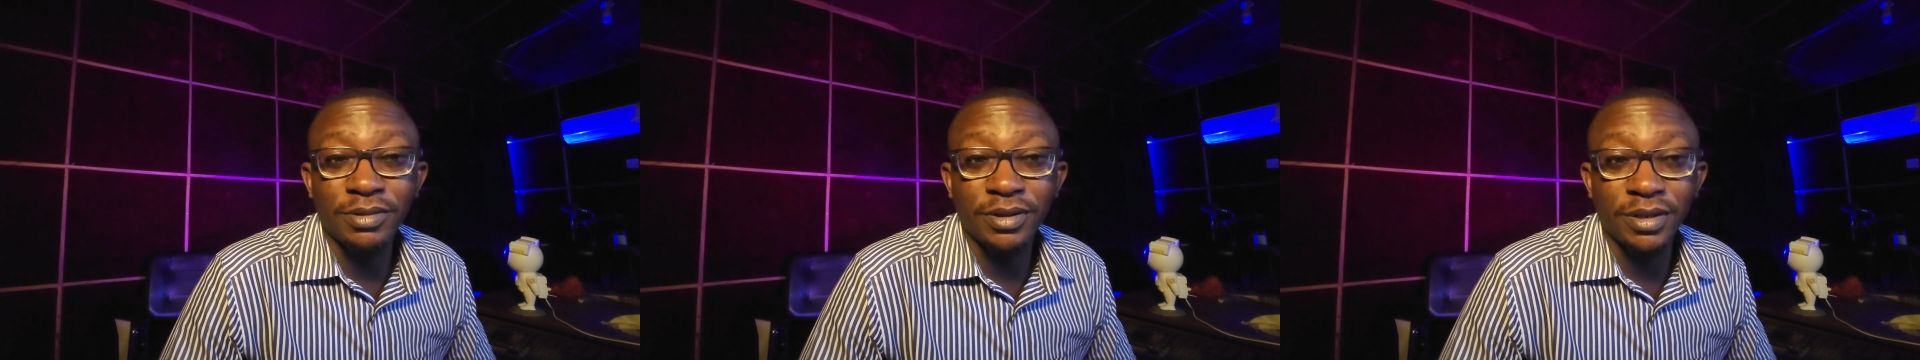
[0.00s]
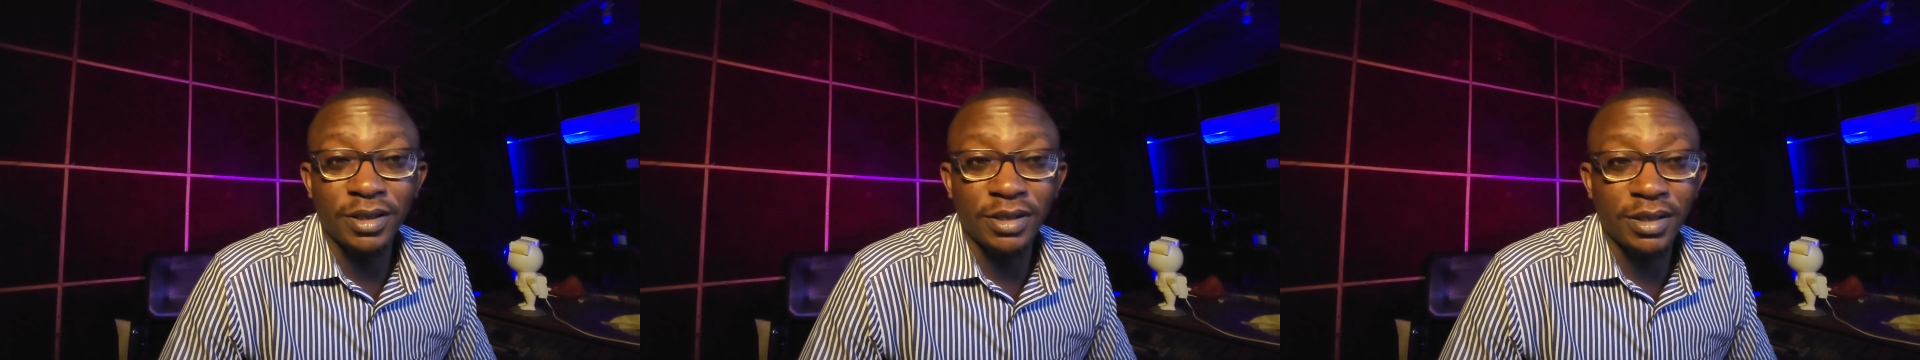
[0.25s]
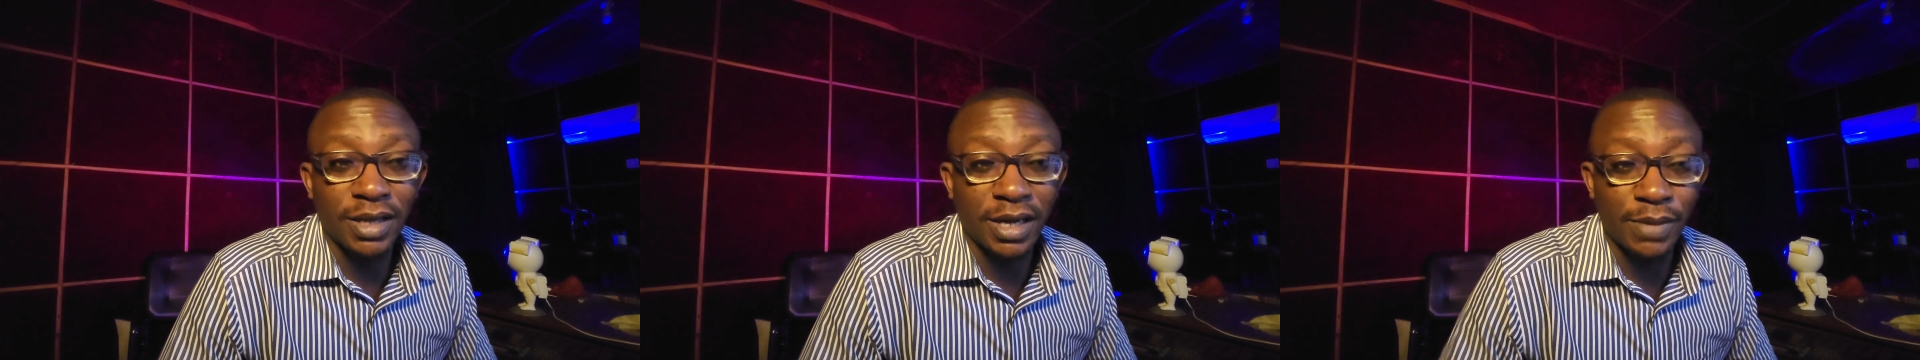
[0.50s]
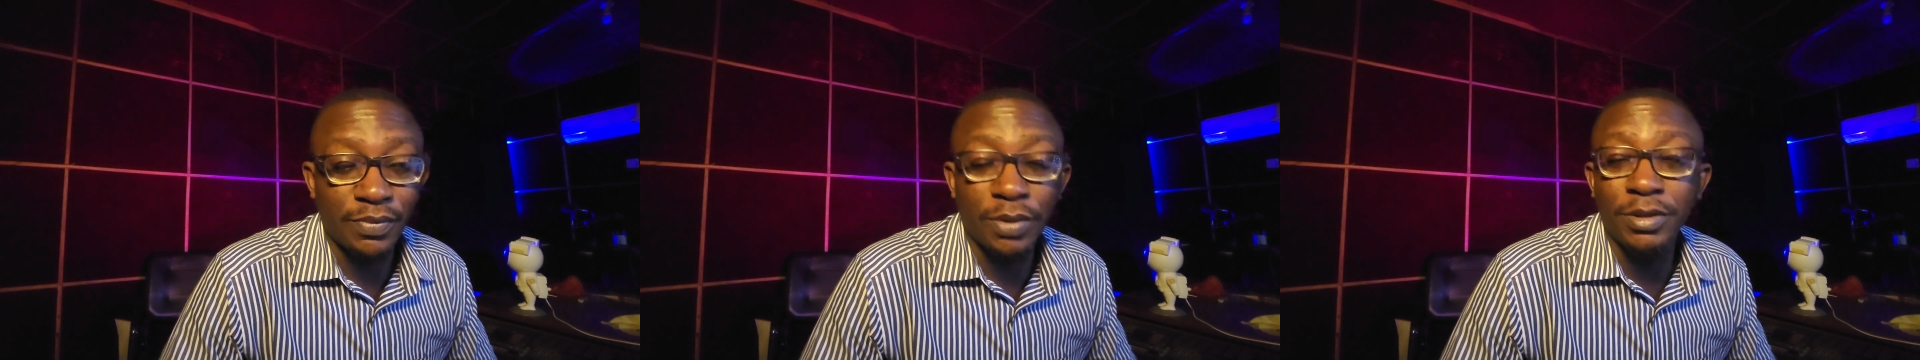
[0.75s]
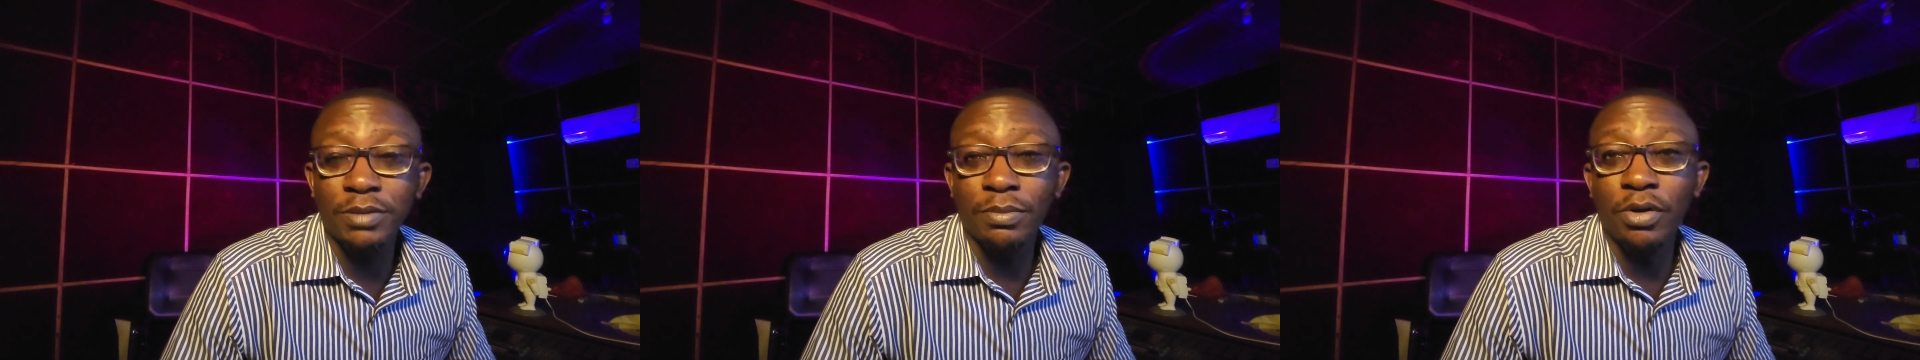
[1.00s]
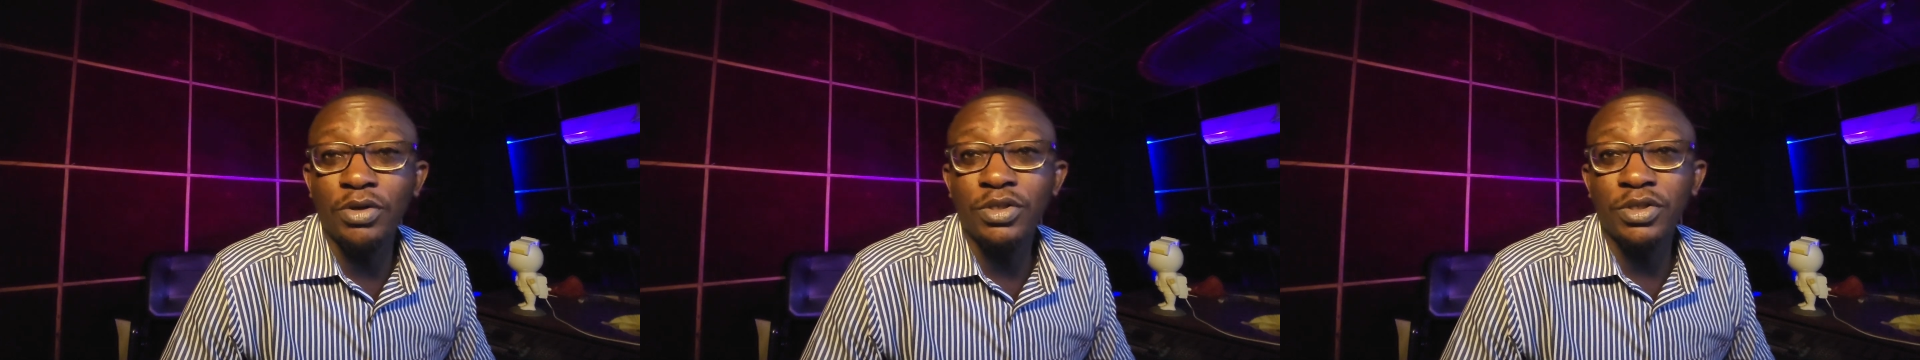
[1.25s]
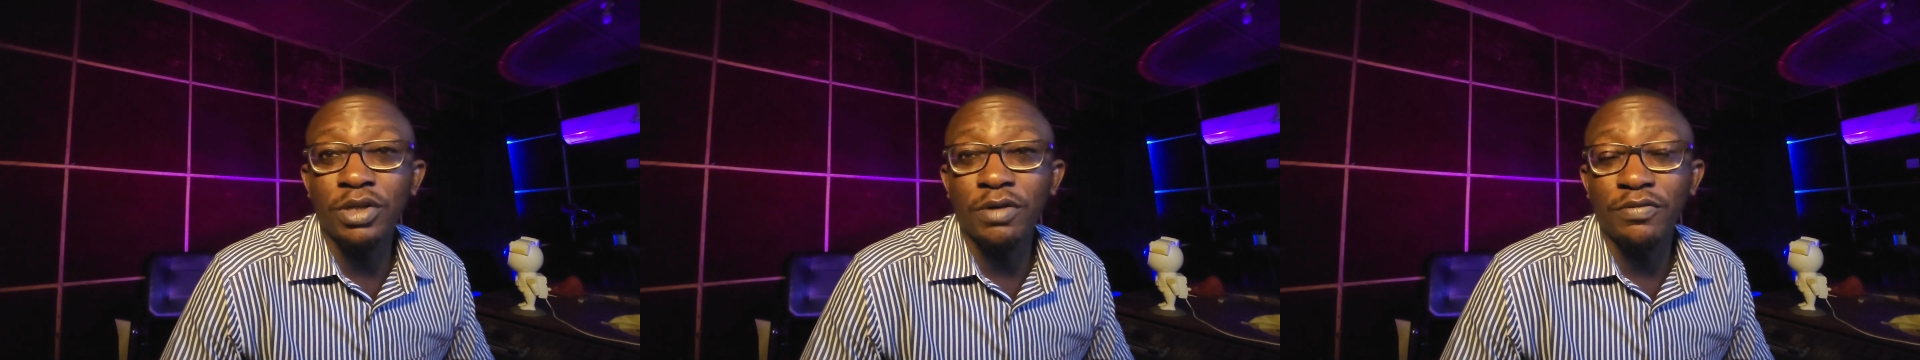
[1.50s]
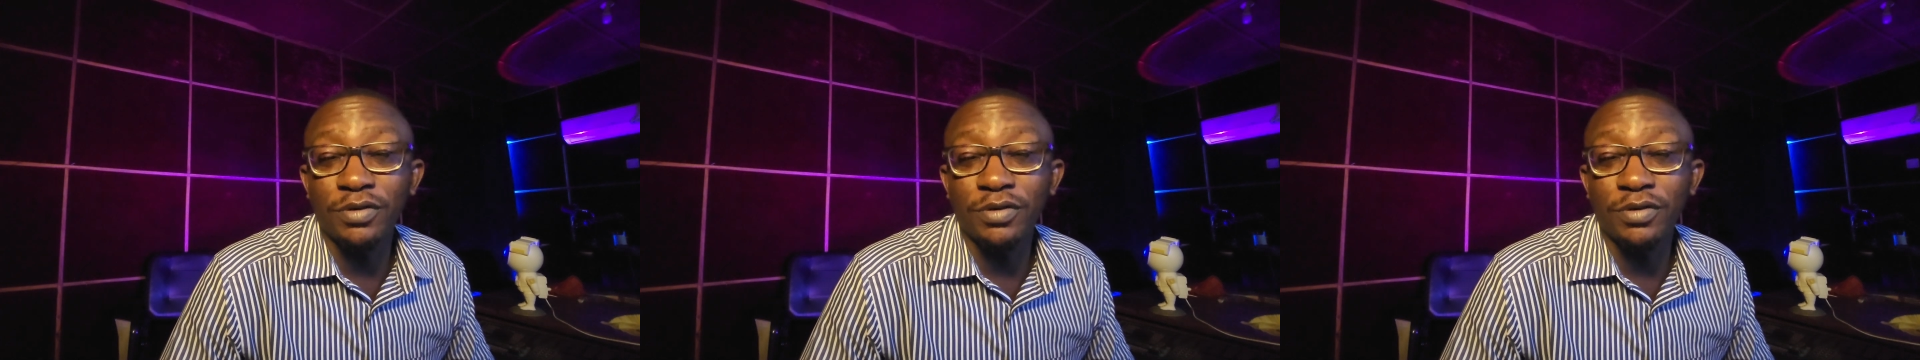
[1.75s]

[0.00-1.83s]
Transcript: Okay, I promise more stuff.